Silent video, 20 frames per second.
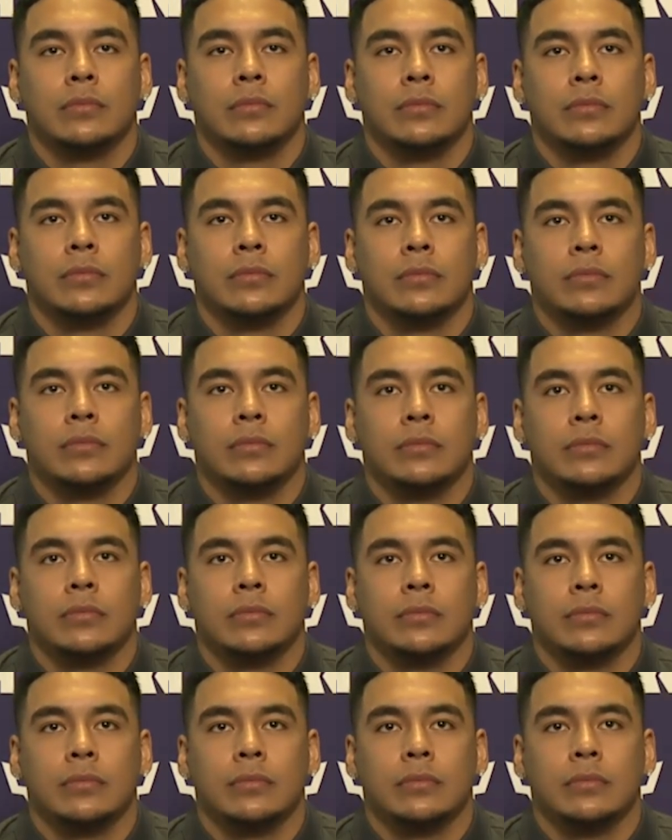target,
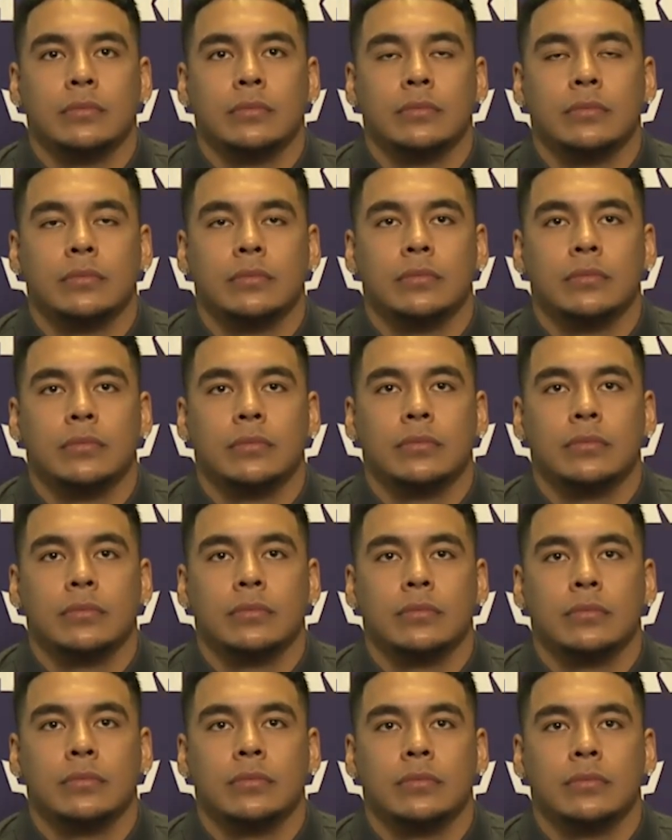or, or was Kansas
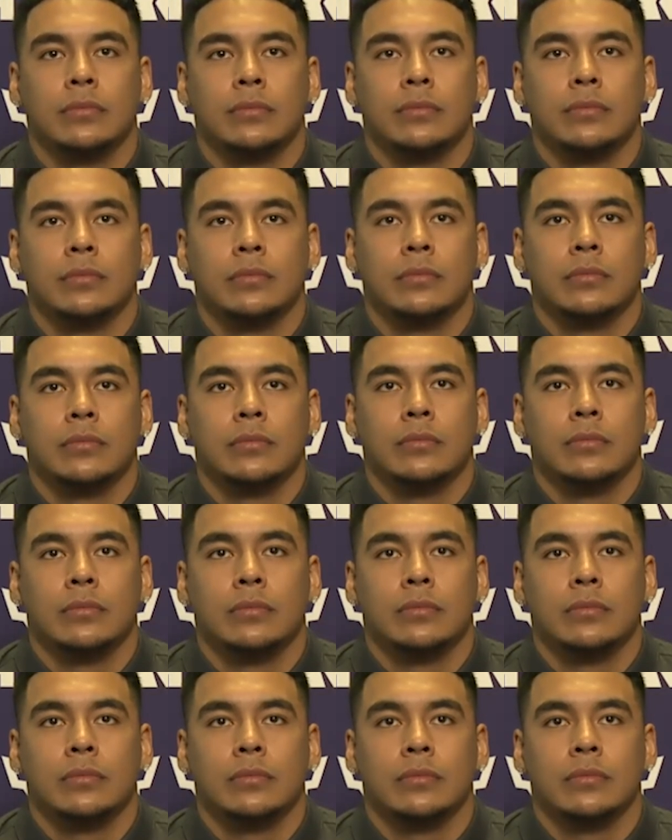State really the only school on
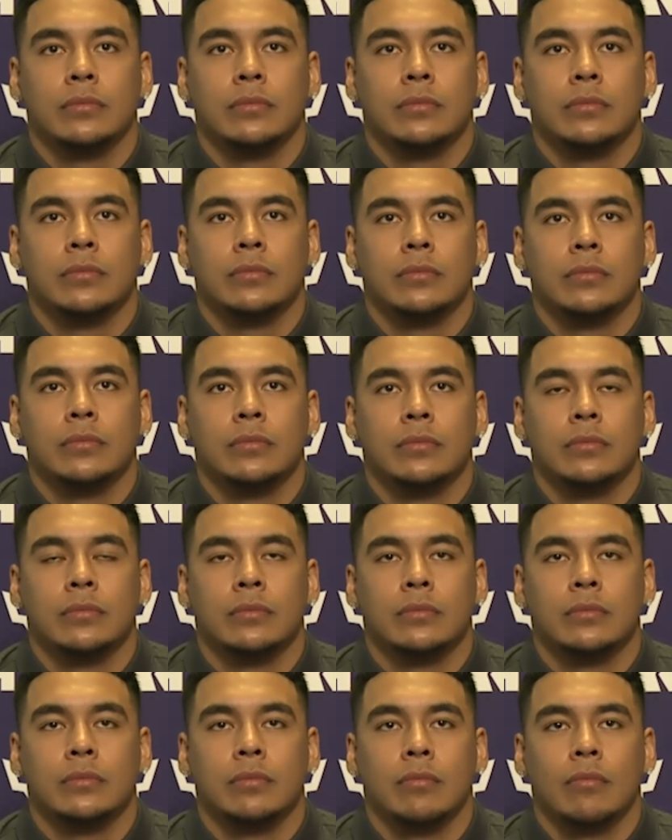your radar?
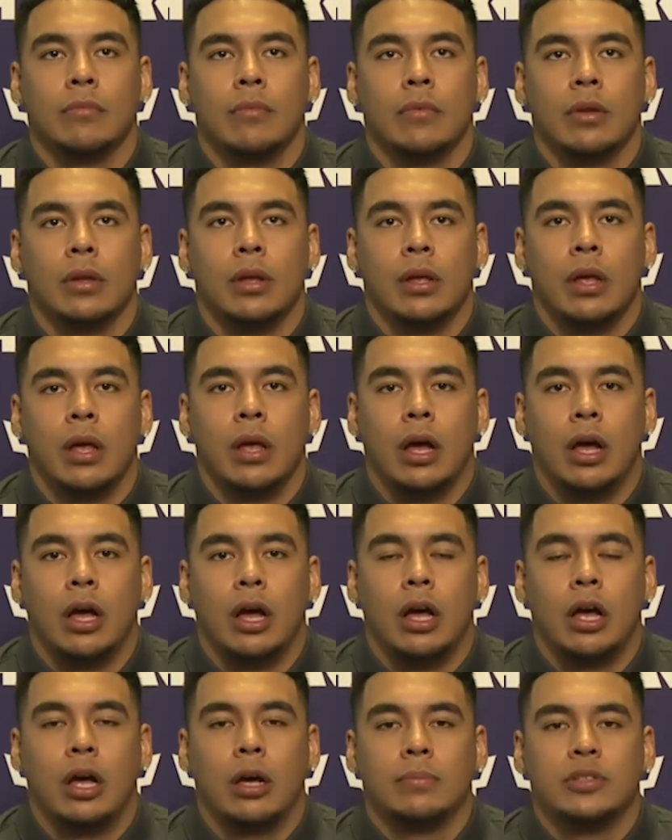
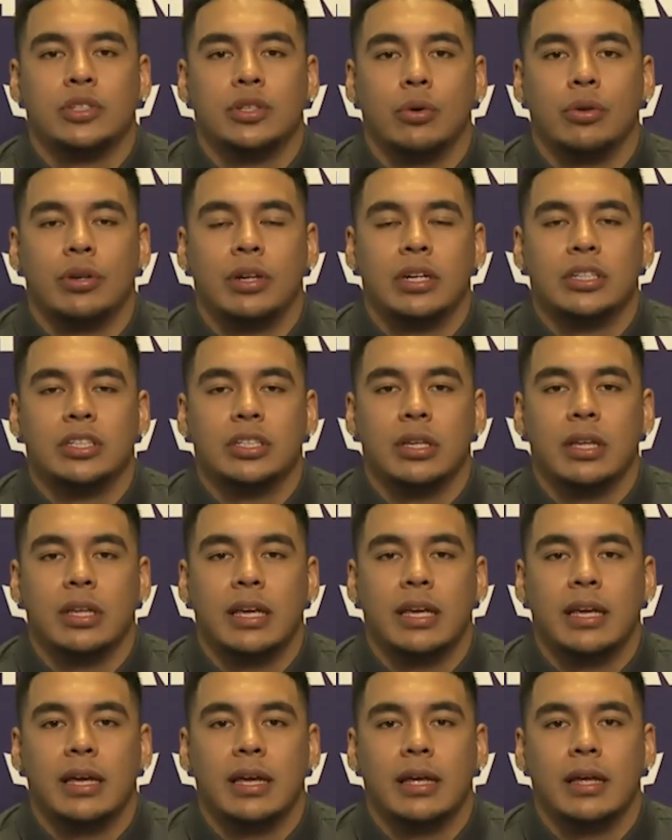Um, so
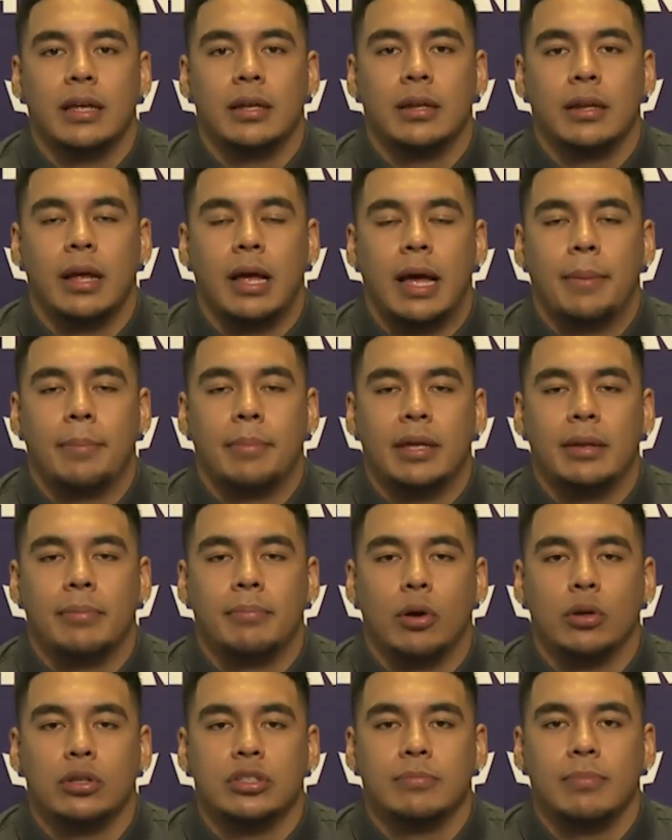initially, I mean,
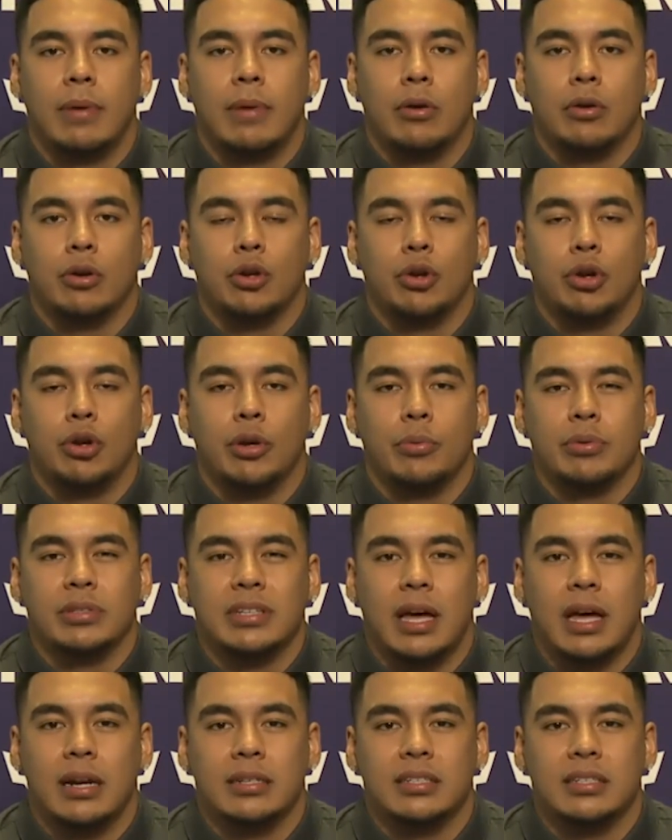most of my recruiting was
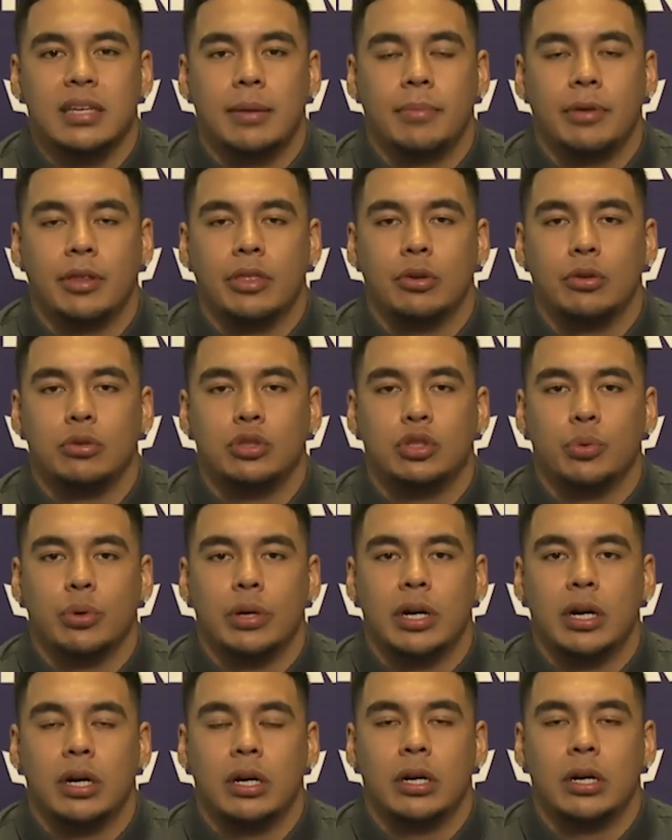kind of stemming through
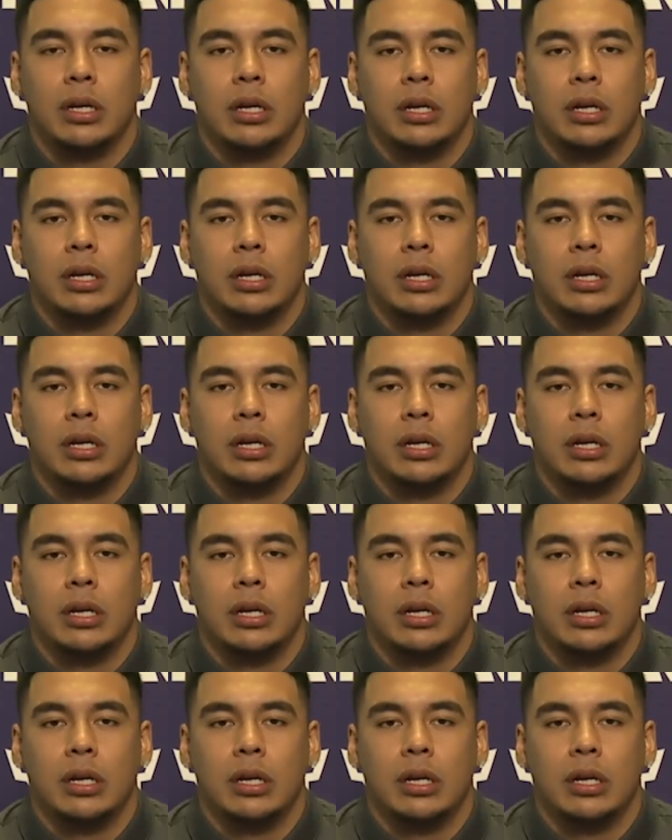Twitter